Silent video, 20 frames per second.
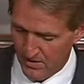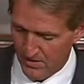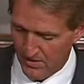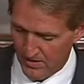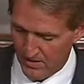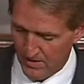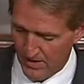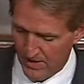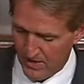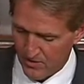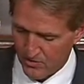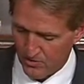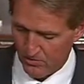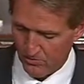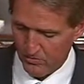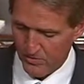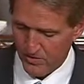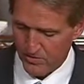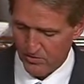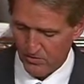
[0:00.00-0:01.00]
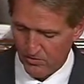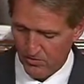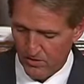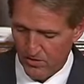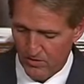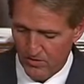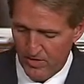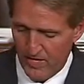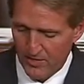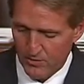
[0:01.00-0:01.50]
and natural
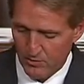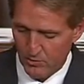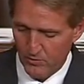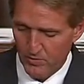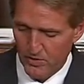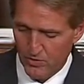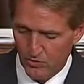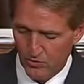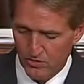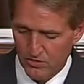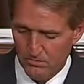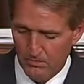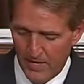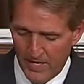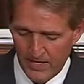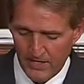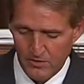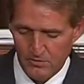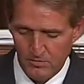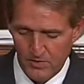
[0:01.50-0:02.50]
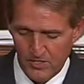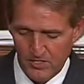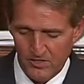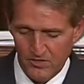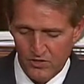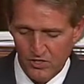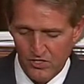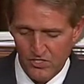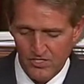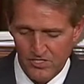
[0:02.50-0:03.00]
resource management are
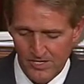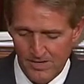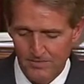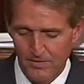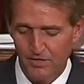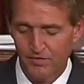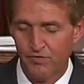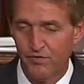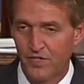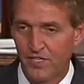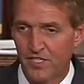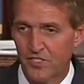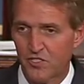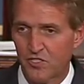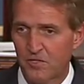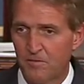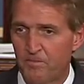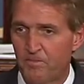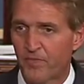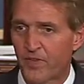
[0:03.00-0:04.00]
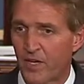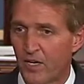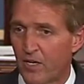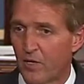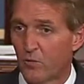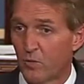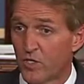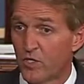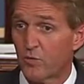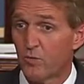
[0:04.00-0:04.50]
just some of the fronts
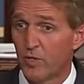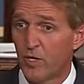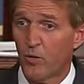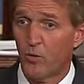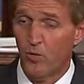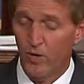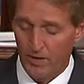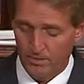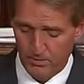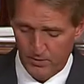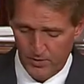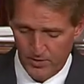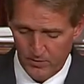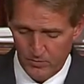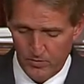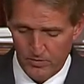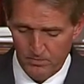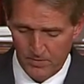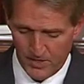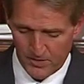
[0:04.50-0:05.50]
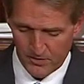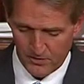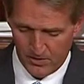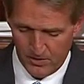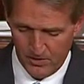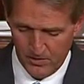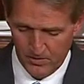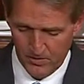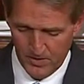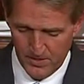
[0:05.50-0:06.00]
on which we cooperate with
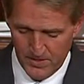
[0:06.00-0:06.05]
Mexico.